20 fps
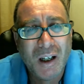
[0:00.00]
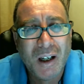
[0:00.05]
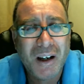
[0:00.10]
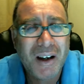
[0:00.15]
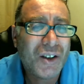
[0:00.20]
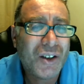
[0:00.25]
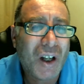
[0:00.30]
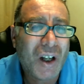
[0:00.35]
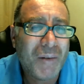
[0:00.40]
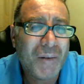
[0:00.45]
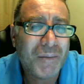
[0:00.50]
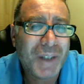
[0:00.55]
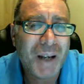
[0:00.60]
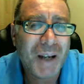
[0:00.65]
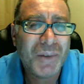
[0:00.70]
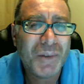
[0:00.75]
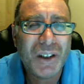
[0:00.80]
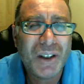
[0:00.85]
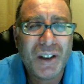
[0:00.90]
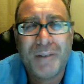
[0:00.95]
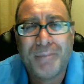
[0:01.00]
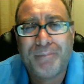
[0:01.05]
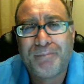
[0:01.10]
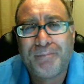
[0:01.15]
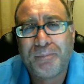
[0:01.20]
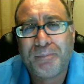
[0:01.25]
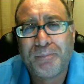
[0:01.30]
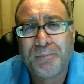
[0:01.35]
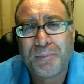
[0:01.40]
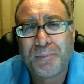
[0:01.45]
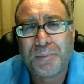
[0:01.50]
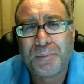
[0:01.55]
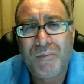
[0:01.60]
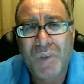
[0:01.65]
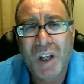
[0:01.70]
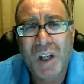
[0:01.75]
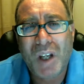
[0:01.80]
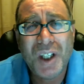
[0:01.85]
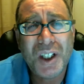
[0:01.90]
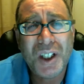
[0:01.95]
Sometimes
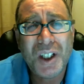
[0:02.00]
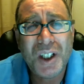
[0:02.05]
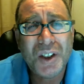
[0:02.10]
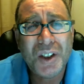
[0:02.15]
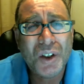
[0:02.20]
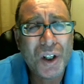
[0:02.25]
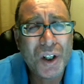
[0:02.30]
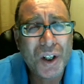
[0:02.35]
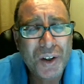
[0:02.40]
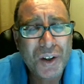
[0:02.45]
there is another